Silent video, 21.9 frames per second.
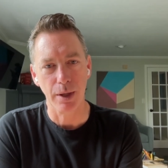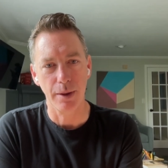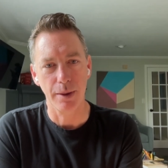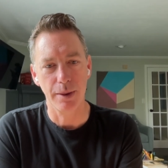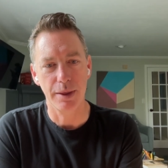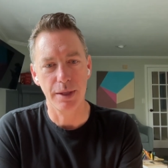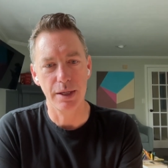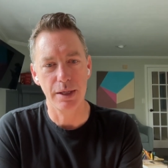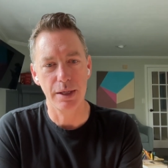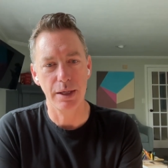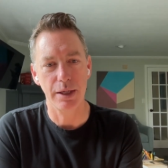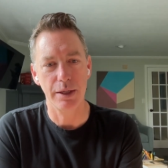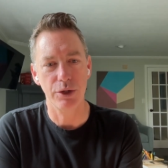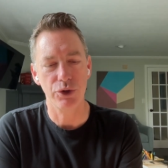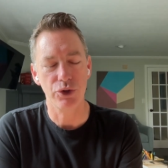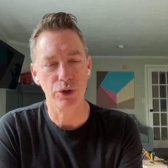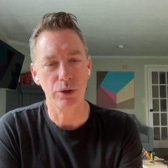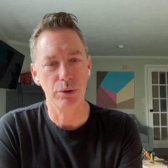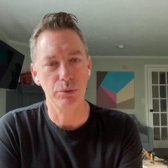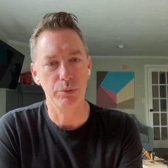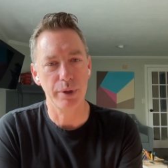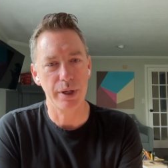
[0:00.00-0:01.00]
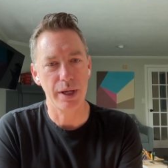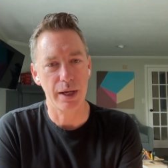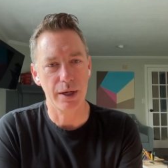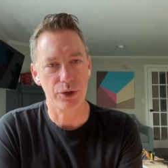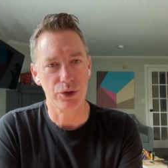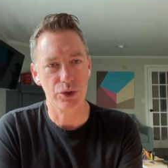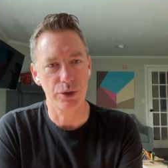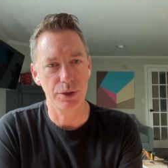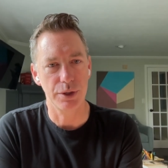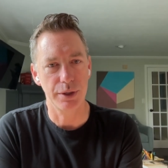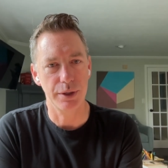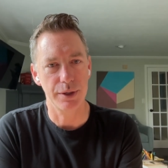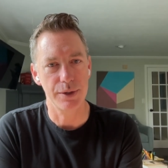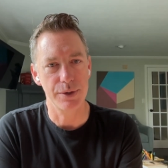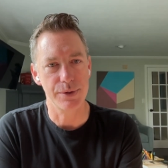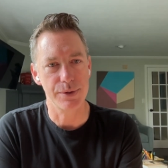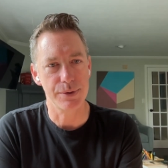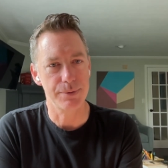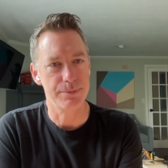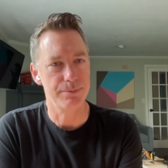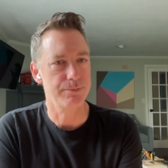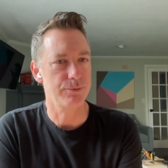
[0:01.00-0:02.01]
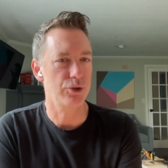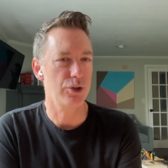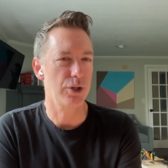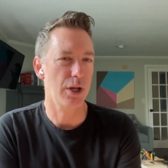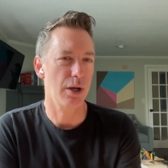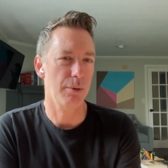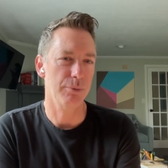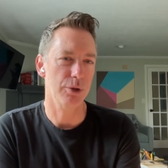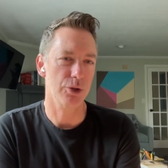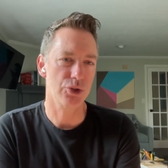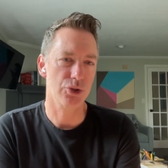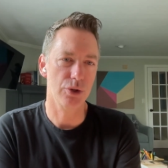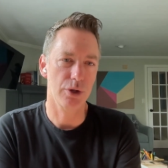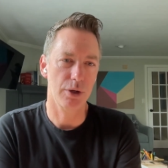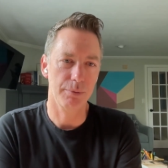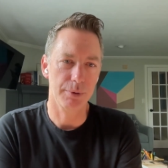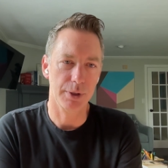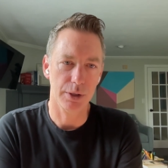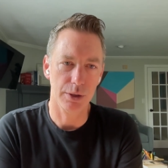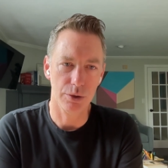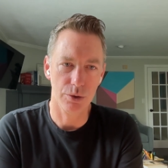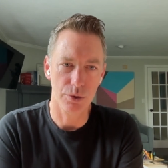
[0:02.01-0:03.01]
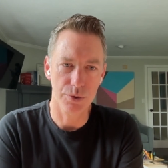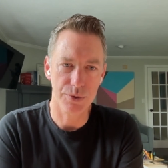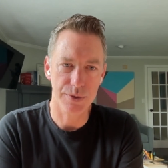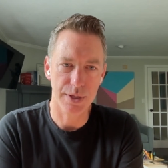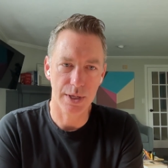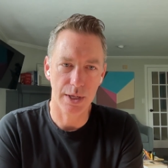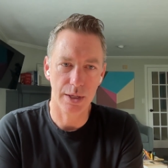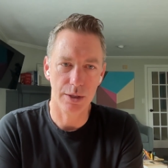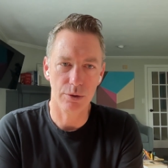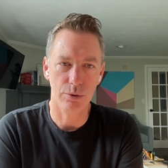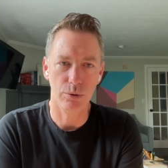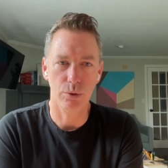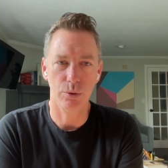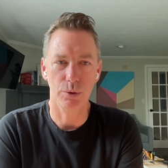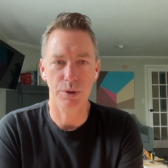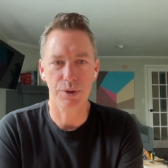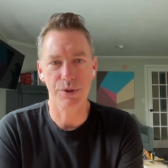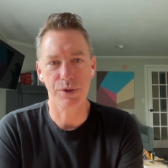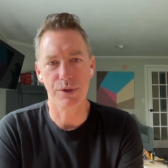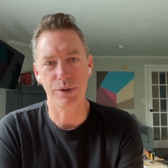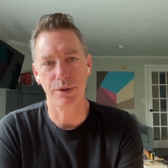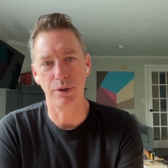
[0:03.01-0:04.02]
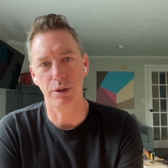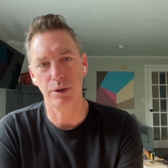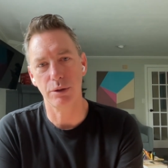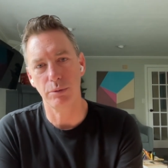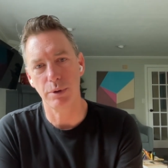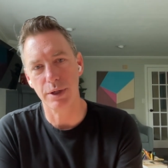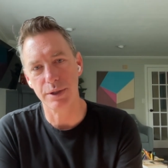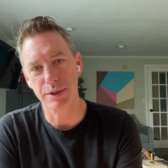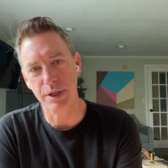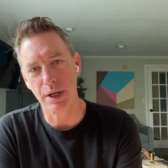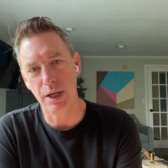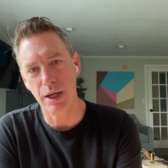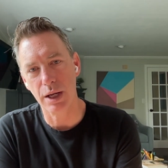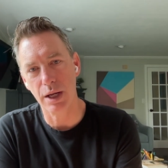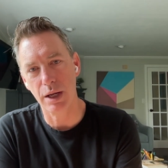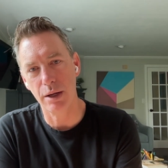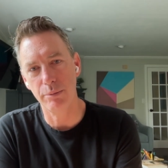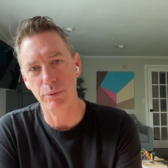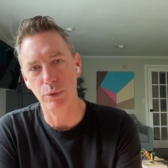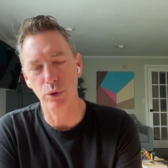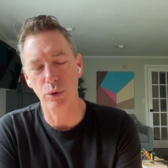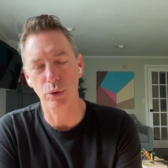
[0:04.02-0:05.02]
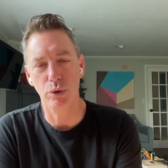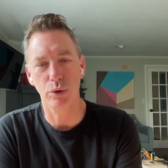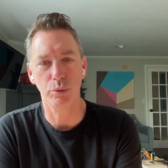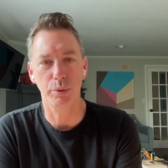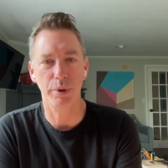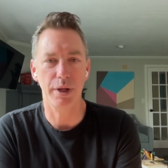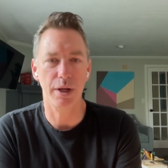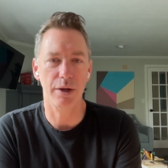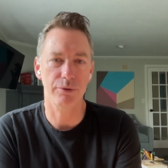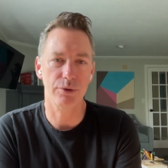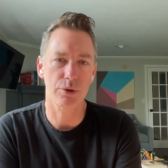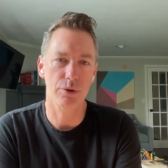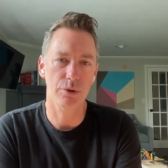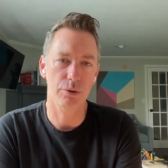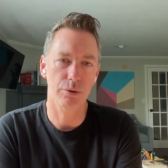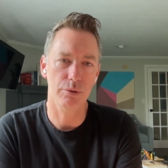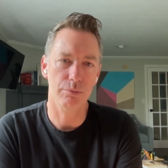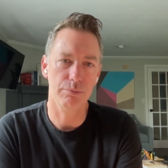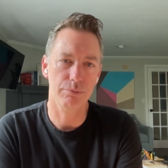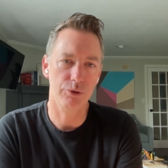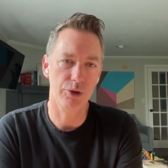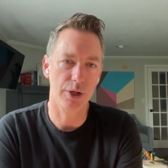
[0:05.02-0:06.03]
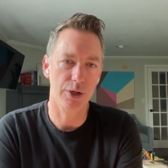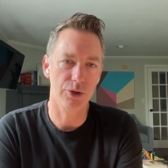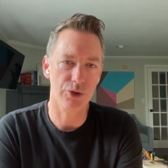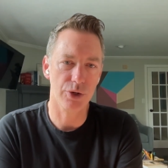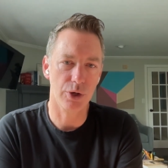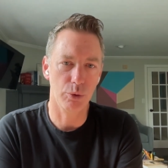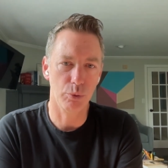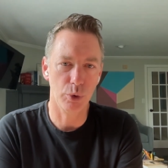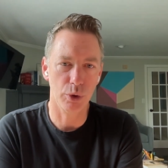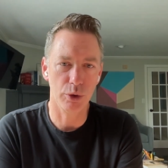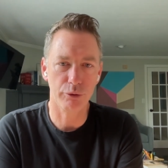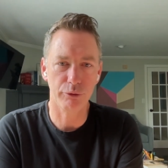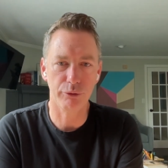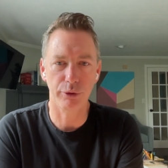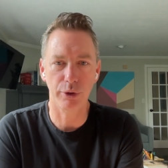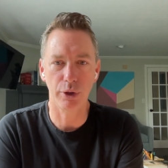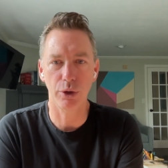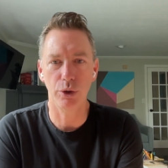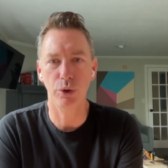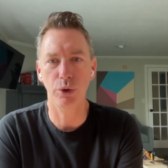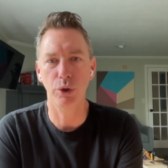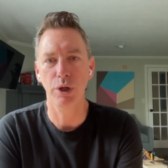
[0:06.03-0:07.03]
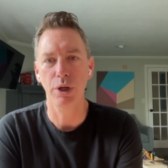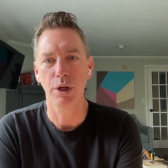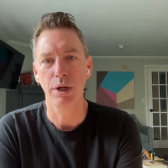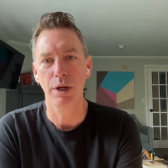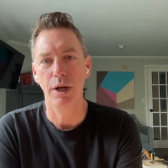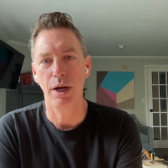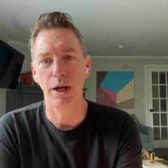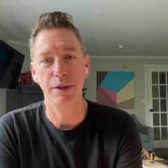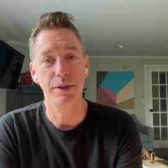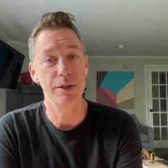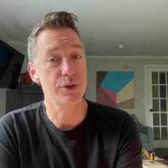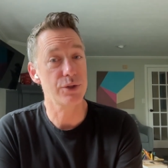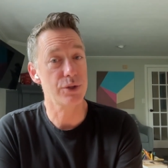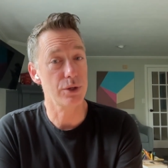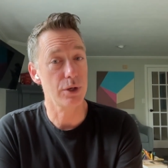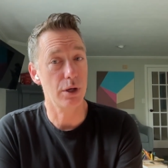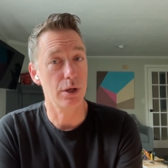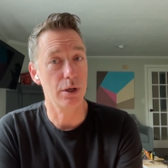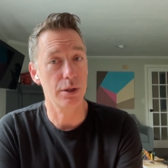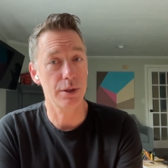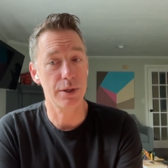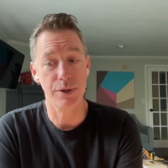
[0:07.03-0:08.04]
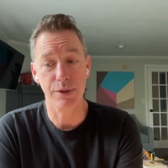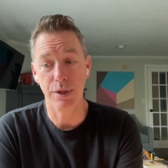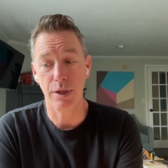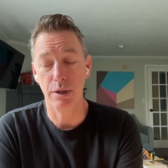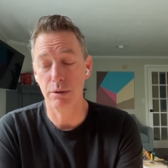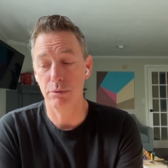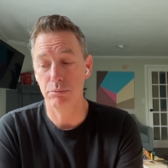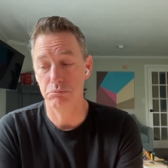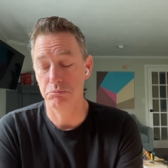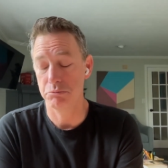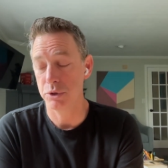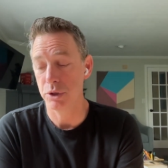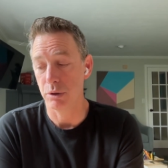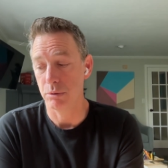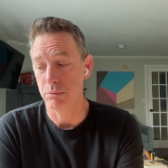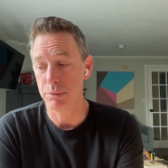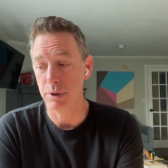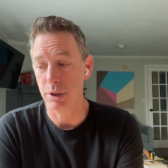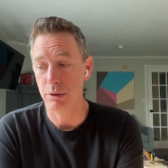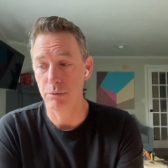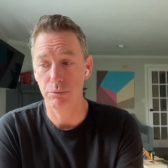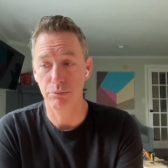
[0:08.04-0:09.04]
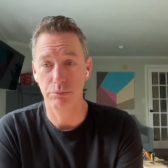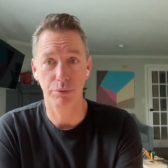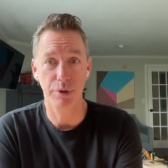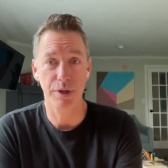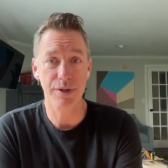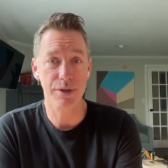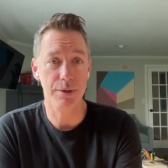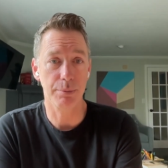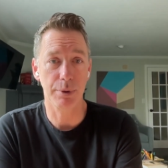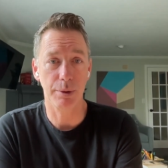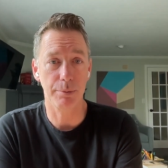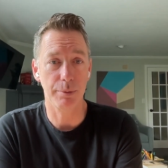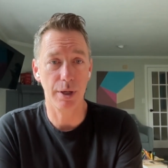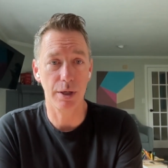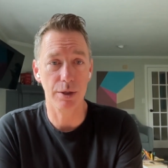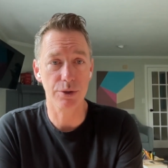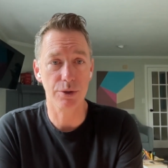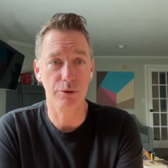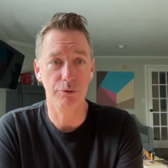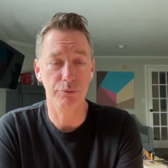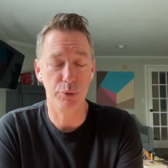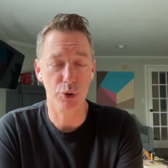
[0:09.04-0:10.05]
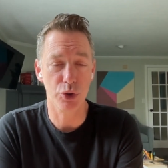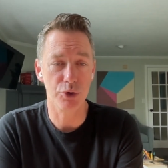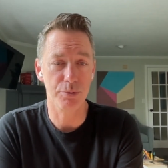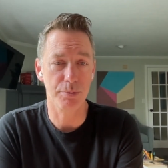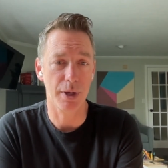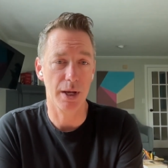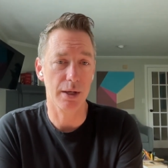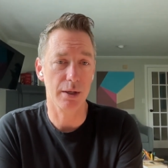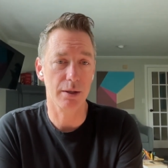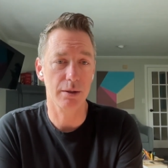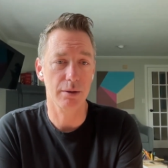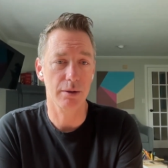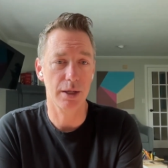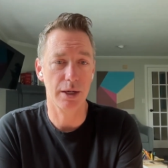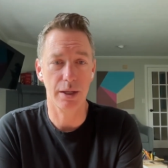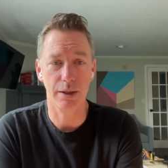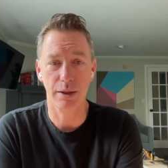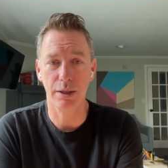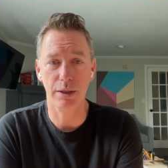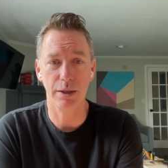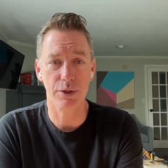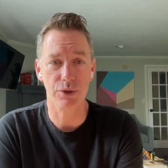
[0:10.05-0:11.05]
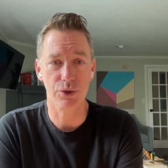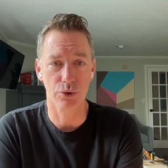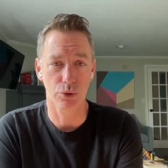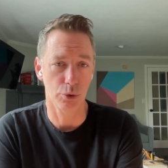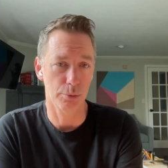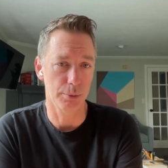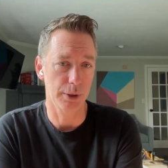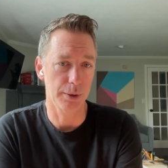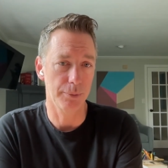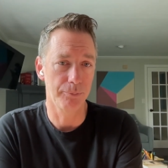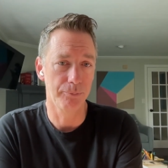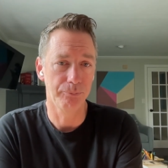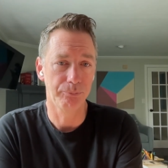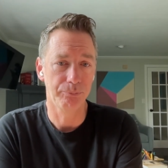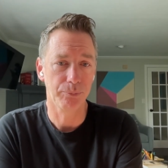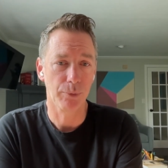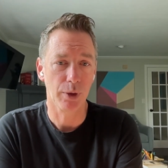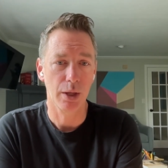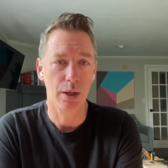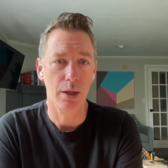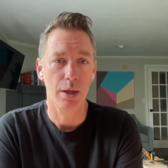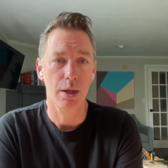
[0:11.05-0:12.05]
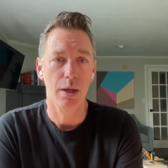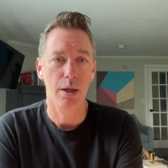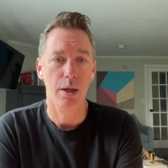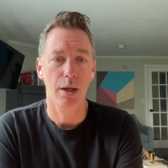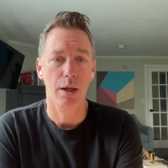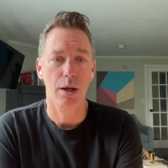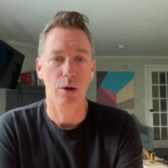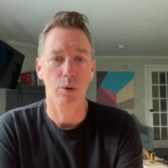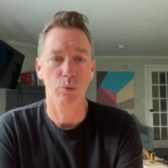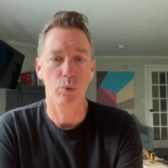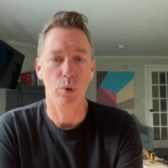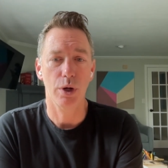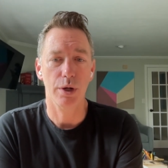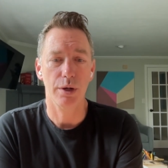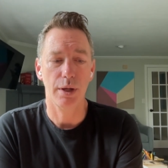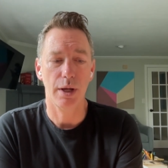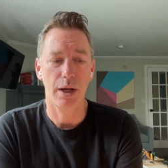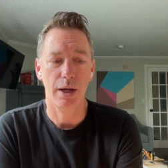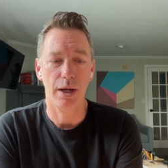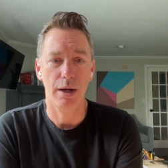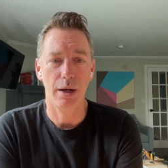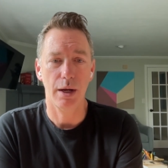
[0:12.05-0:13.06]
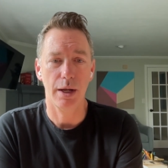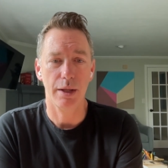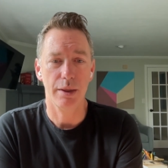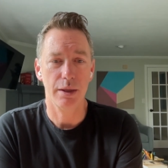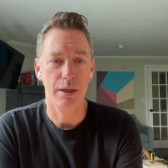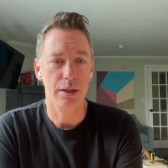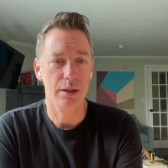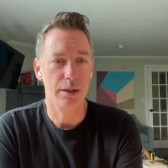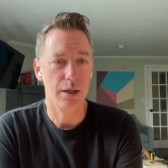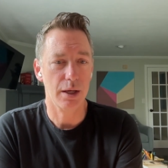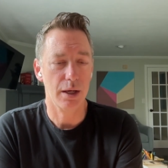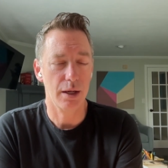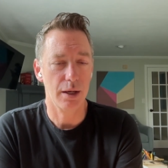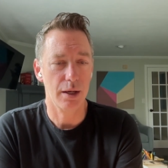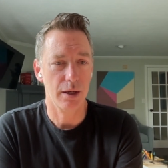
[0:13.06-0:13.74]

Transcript: the initial reaction is, gee, I'm not sure I'm going to use that, or this is not the right time, or we have to change our workflow and there's there's a you know a reasonable amount of pushback, and I think that's mm-hmm. normal. What I think,